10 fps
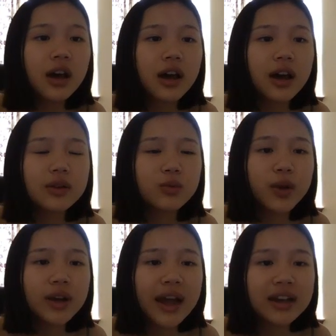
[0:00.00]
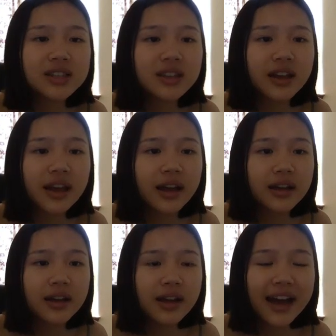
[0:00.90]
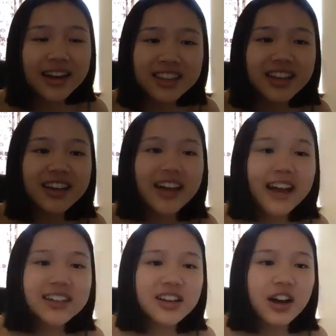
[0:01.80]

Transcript: And when adding the hexa